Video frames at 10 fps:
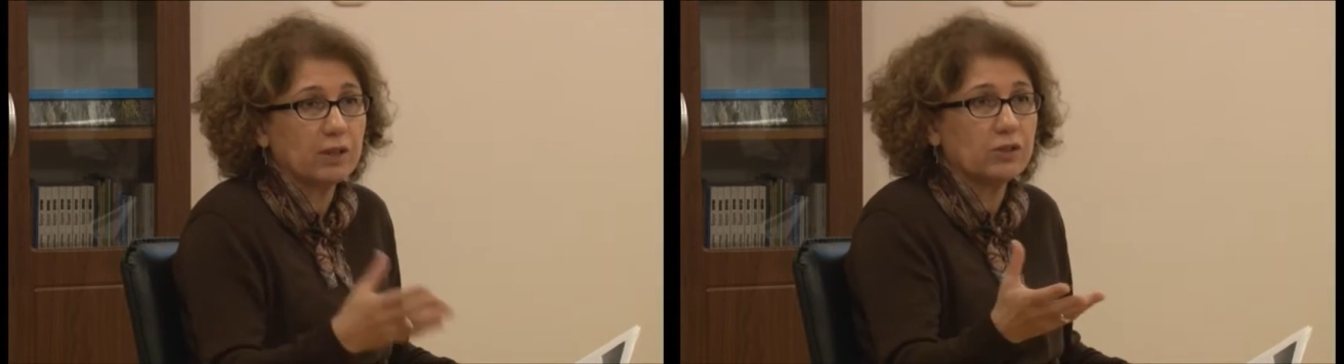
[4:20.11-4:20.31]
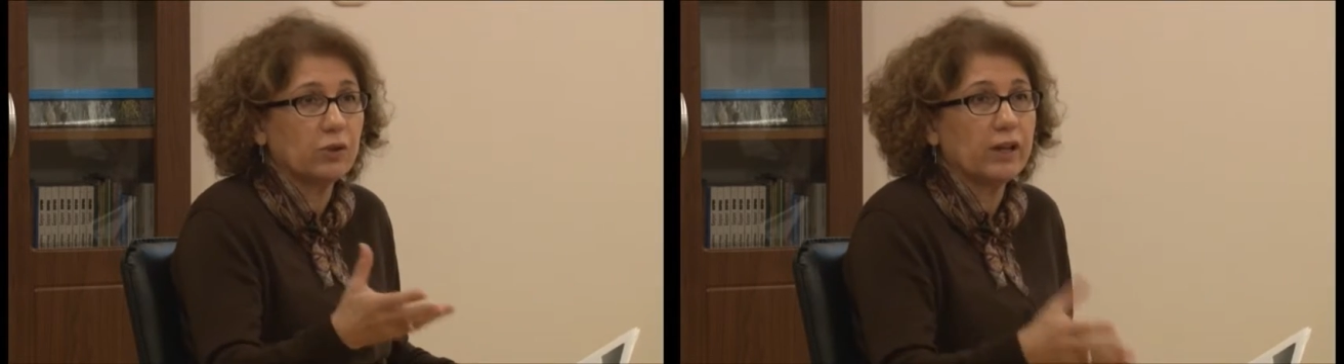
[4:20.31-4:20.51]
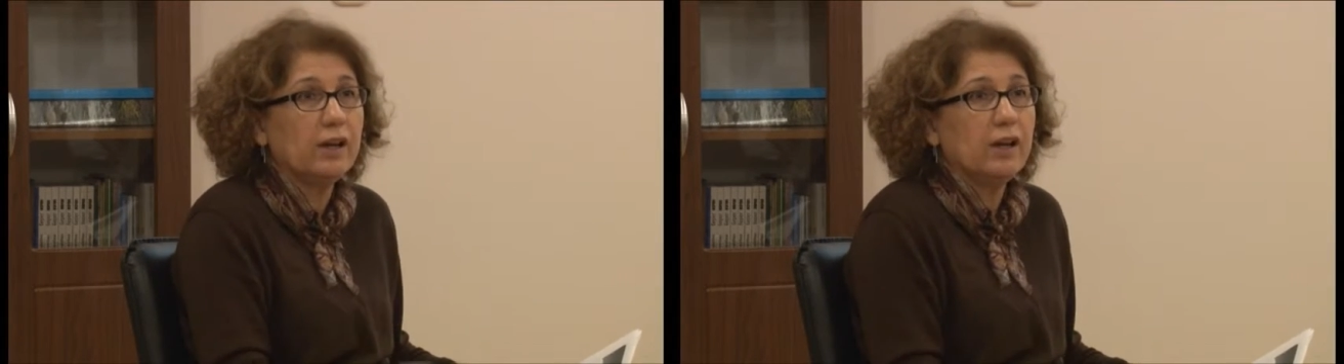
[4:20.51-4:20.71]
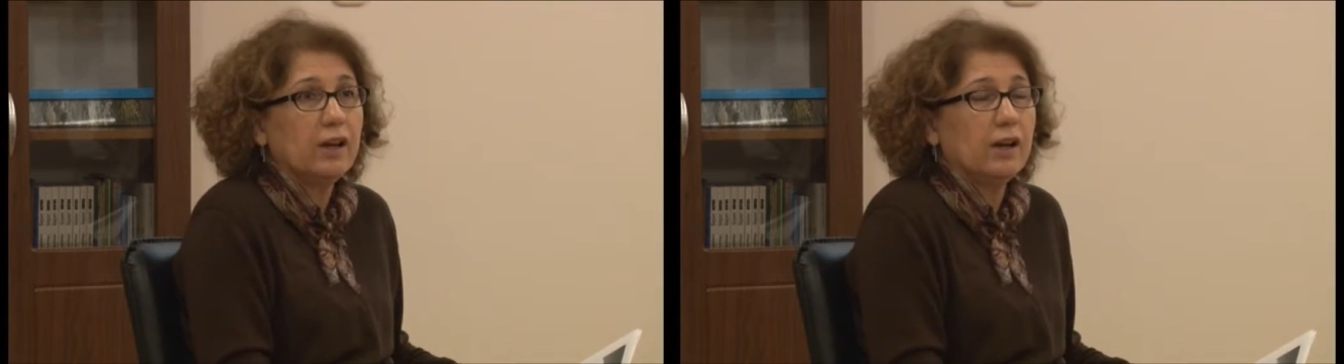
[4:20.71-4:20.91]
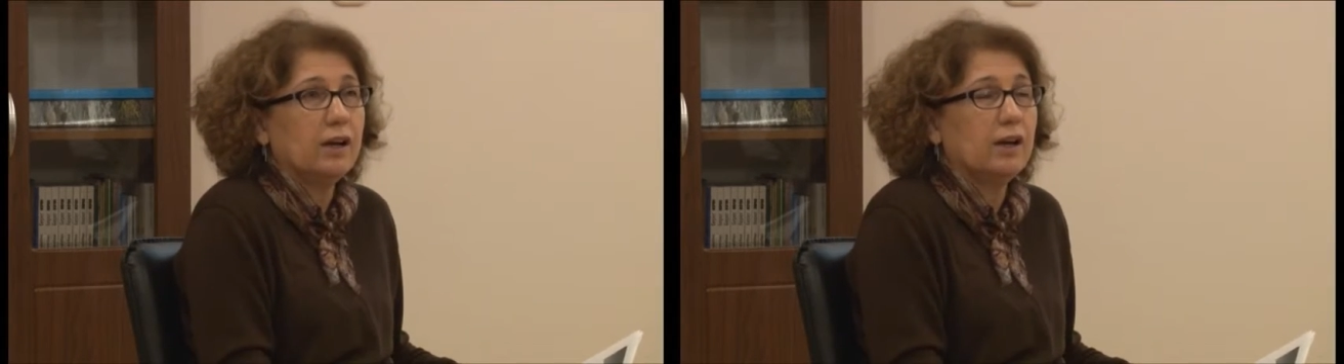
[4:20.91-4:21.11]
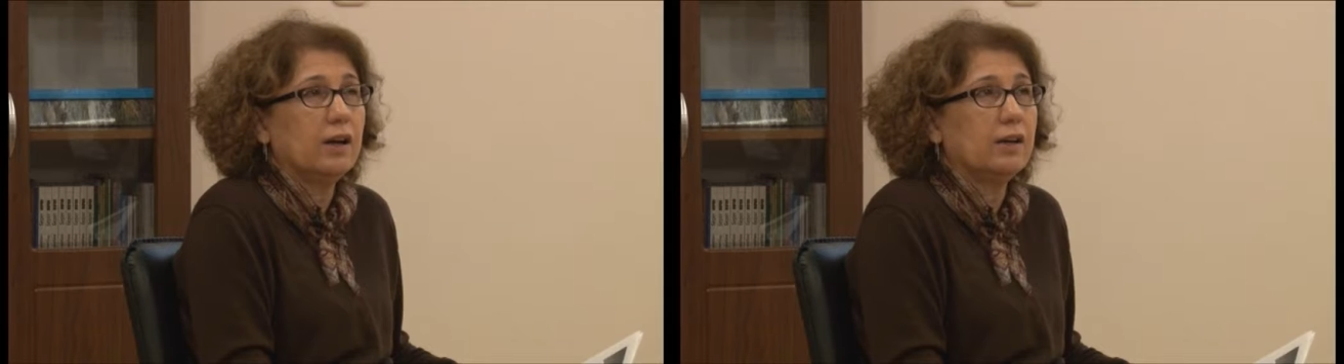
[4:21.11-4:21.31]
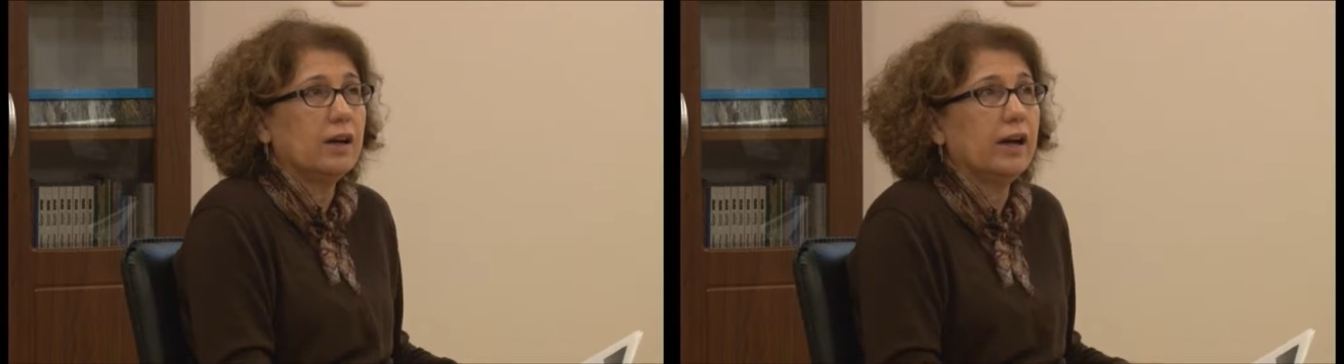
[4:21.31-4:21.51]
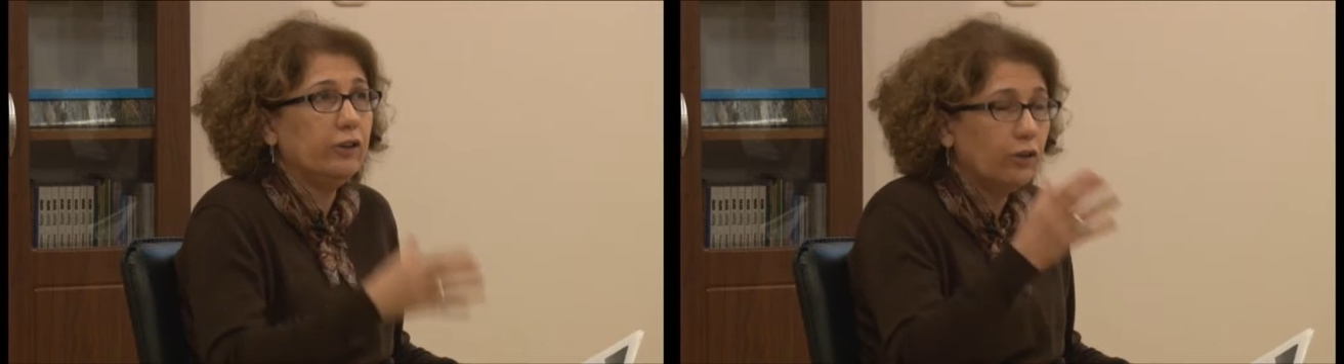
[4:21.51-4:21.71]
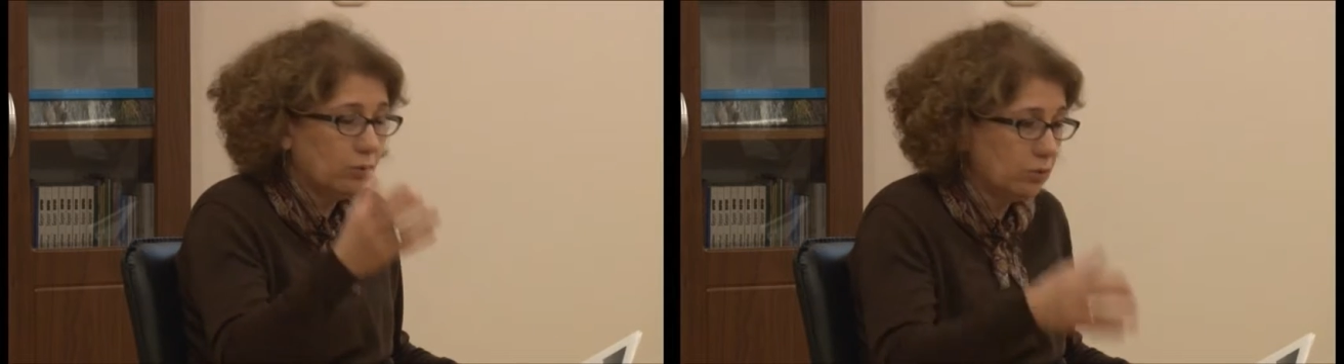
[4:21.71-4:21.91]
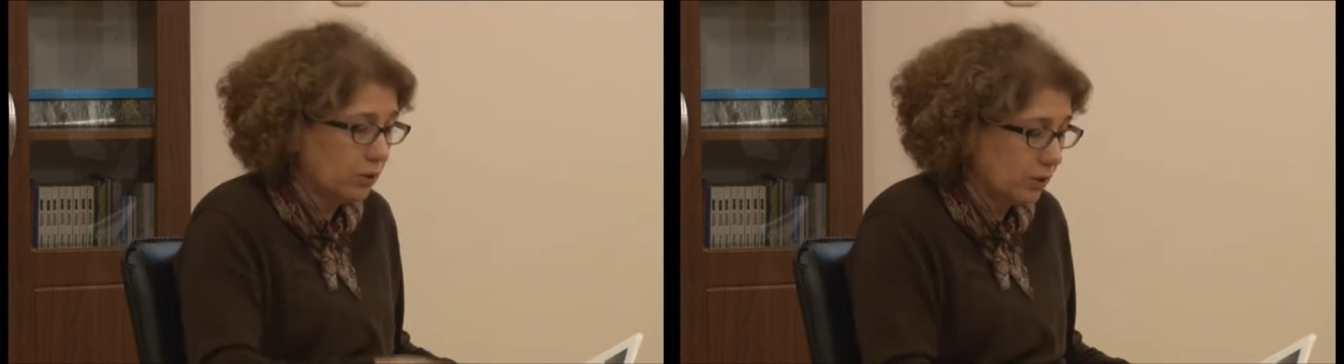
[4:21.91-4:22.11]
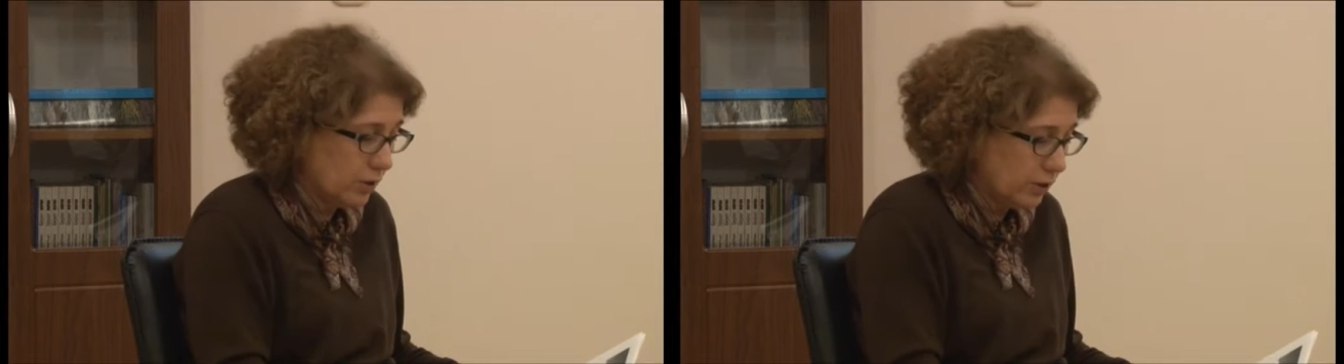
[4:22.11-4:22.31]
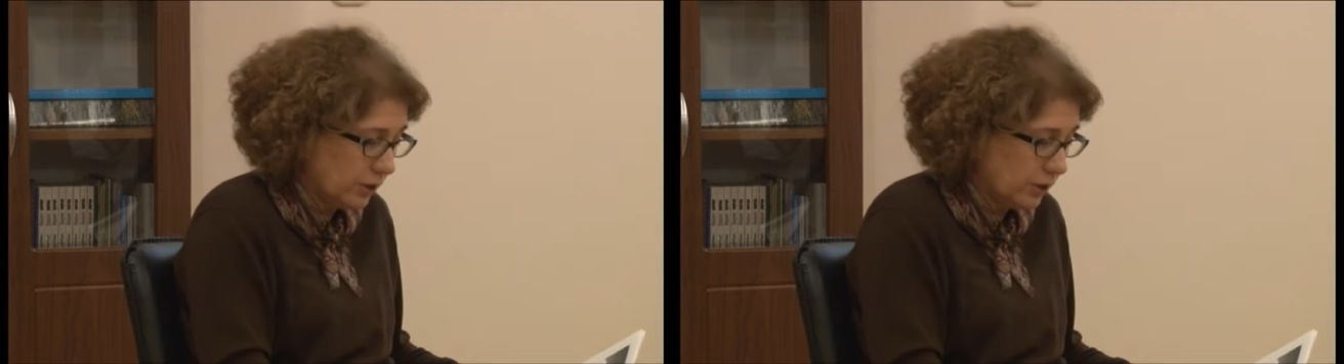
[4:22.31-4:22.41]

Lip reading: That's why I know